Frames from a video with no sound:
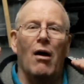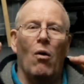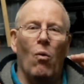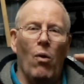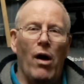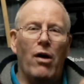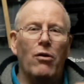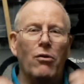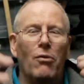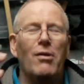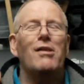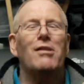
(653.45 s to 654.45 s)
working
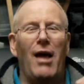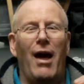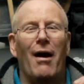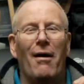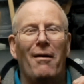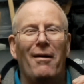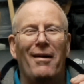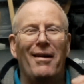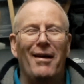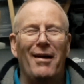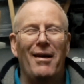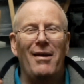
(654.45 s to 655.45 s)
all this out,
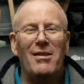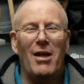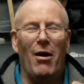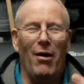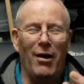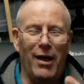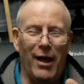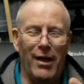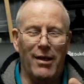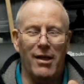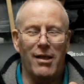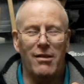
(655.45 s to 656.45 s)
so I
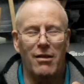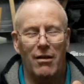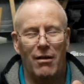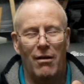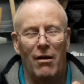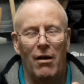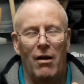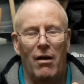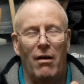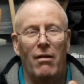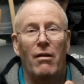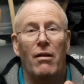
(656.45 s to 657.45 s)
needed
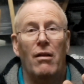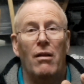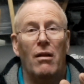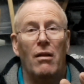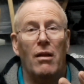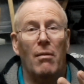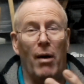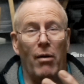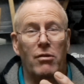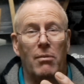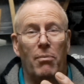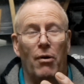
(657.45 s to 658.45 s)
the
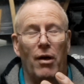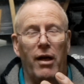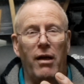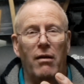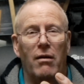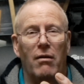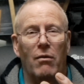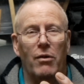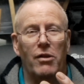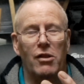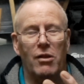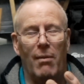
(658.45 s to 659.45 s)
motor pulley,
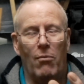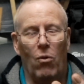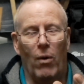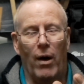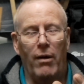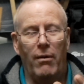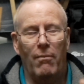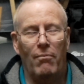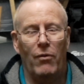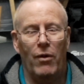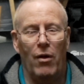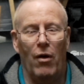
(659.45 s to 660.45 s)
which is number one,
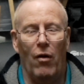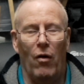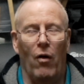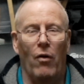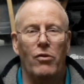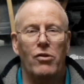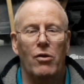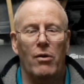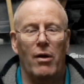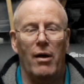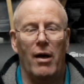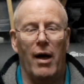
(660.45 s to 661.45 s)

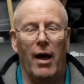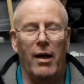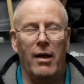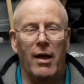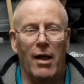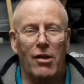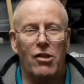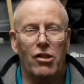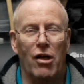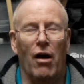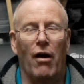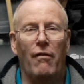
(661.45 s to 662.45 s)
onto another
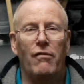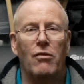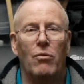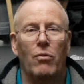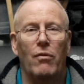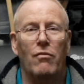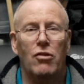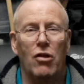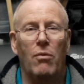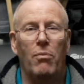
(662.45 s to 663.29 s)
shaft with two